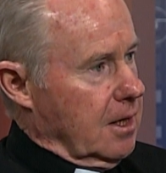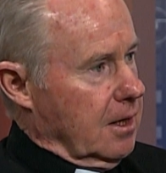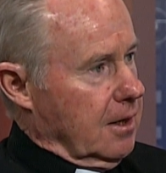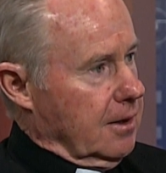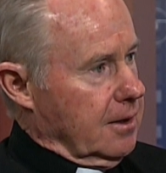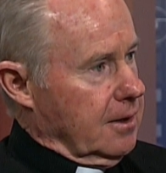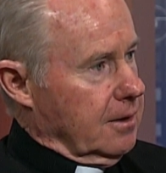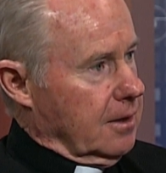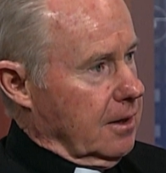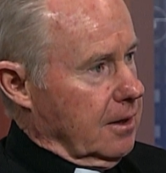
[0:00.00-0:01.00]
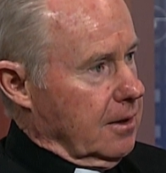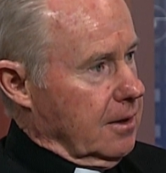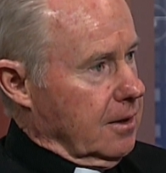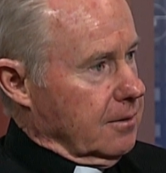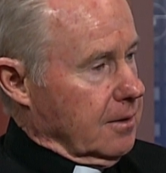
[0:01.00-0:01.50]
uh, uh, in, our,
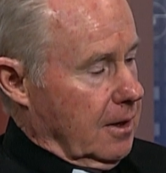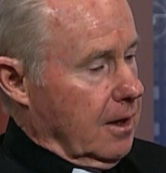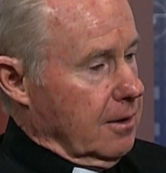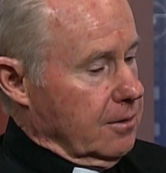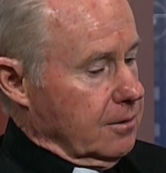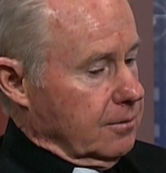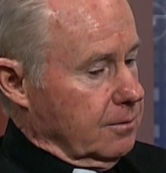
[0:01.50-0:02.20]
in our